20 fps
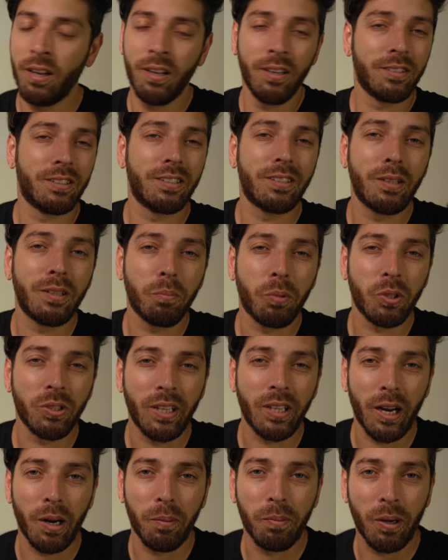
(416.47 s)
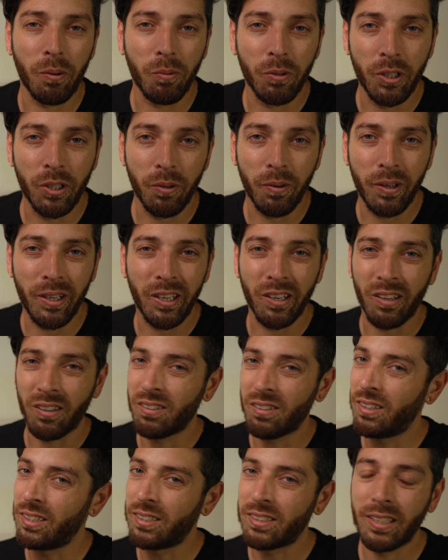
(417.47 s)
It's a simple setup that we're doing here.
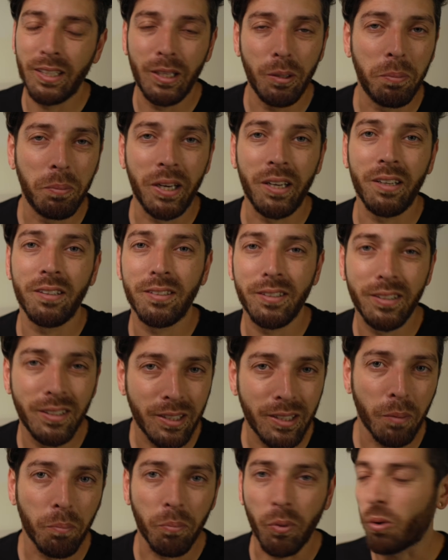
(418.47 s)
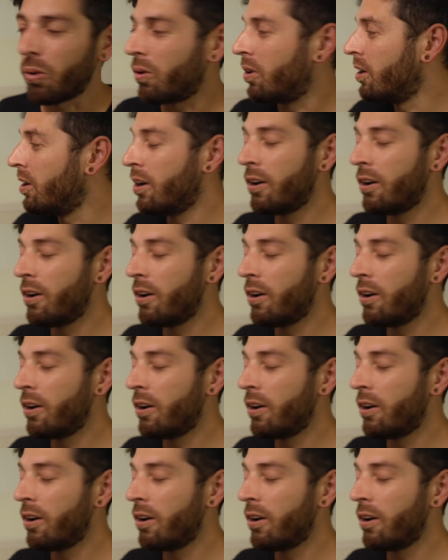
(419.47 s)
Let's keep it simple.